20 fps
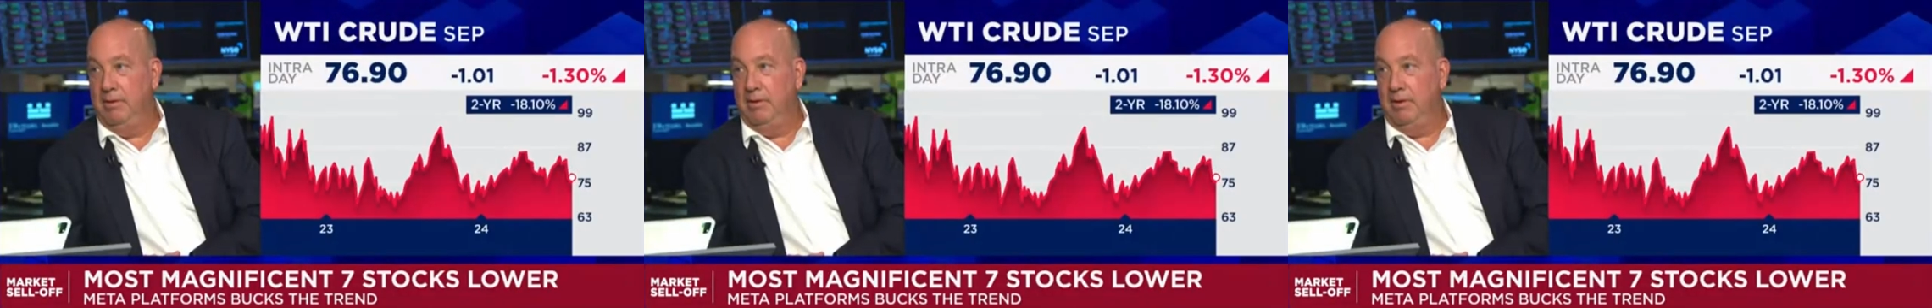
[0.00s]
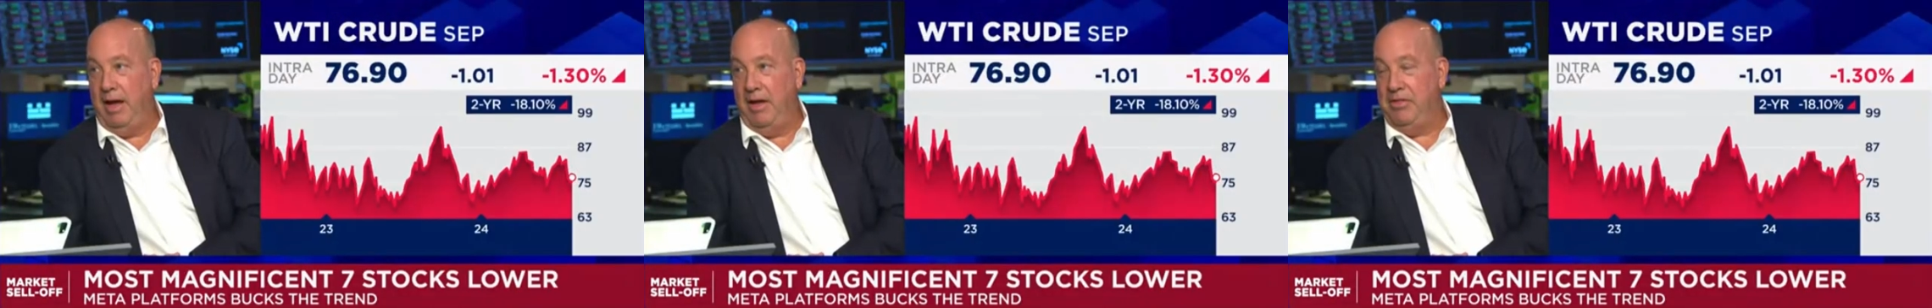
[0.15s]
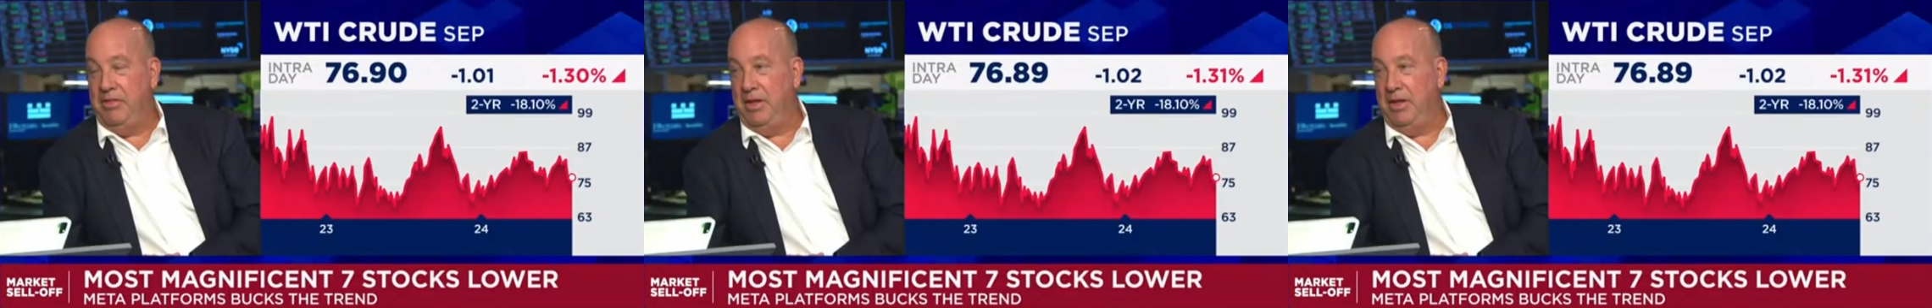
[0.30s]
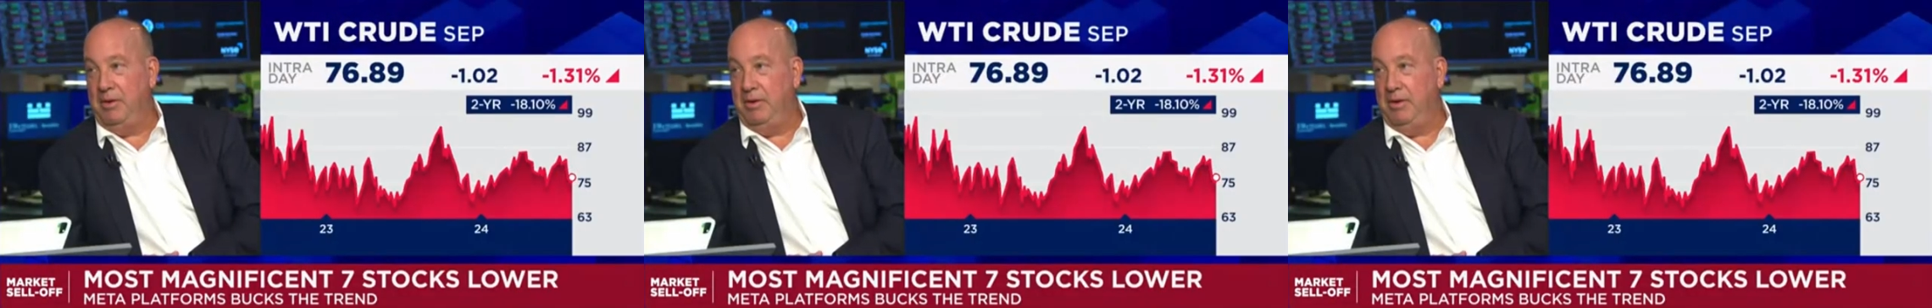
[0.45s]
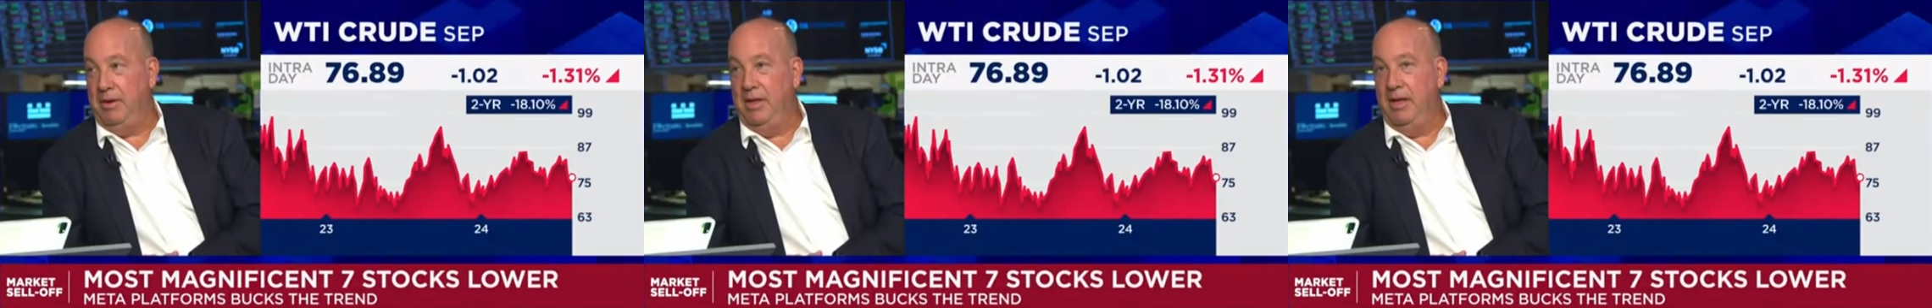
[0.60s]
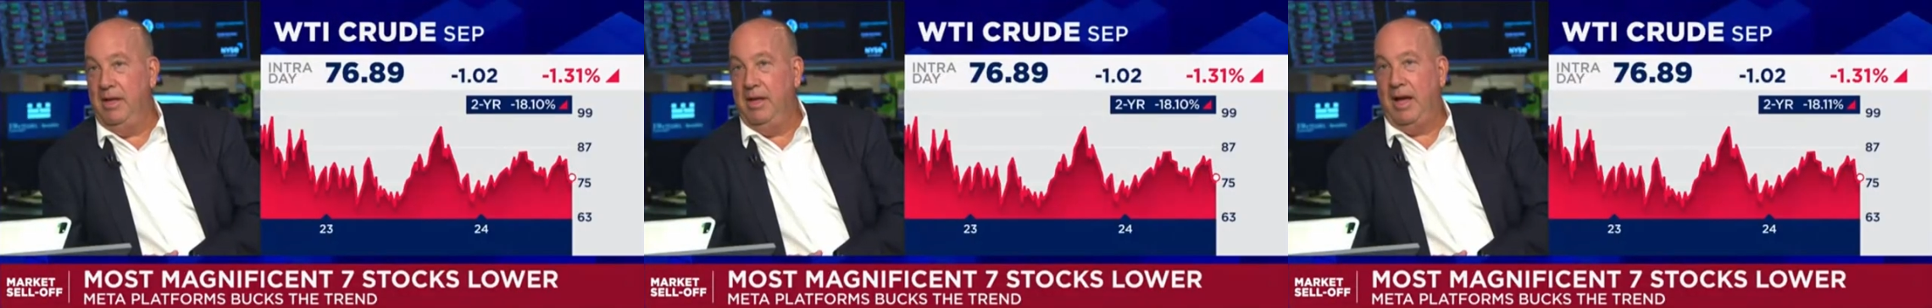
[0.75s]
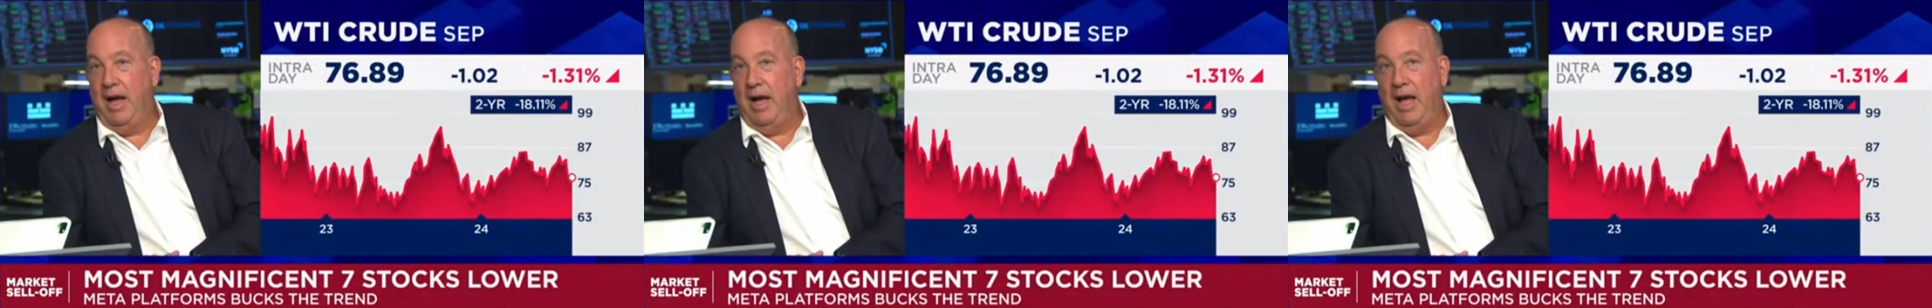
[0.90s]
I
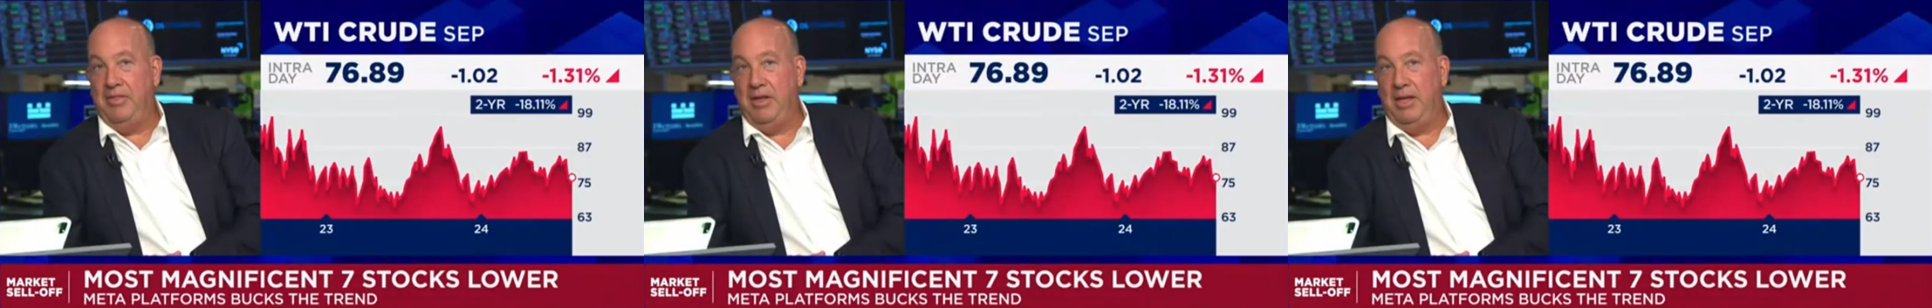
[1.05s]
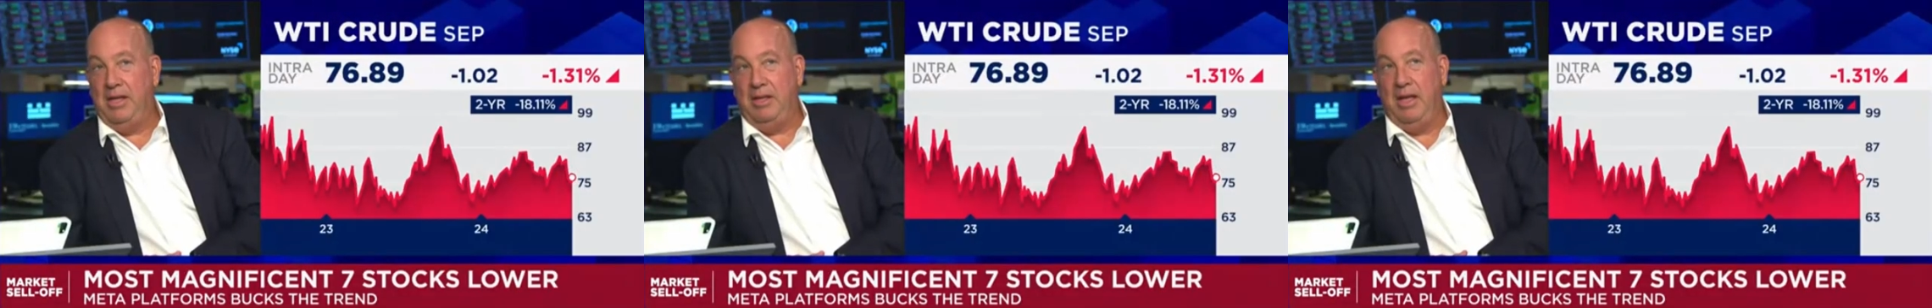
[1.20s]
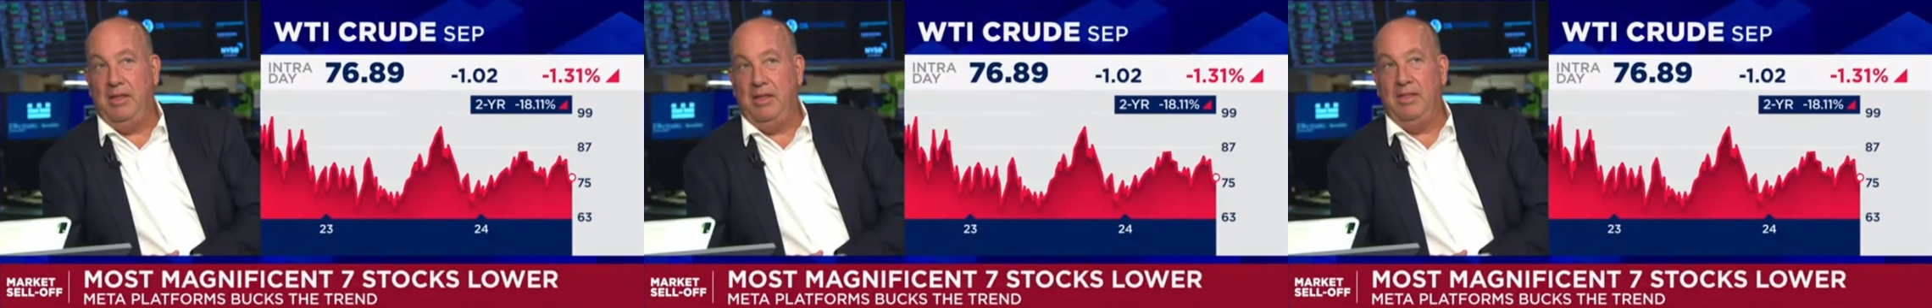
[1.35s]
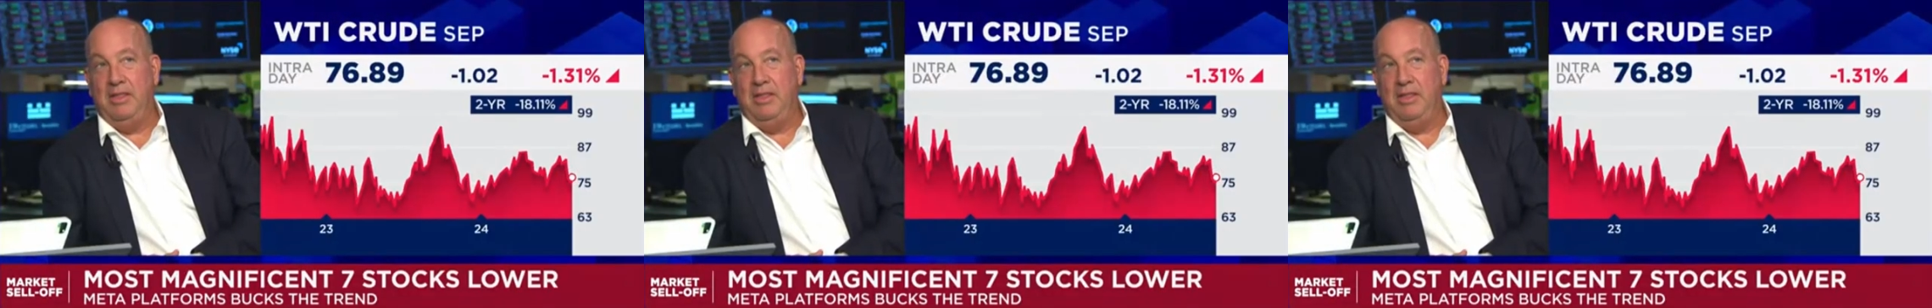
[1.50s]
think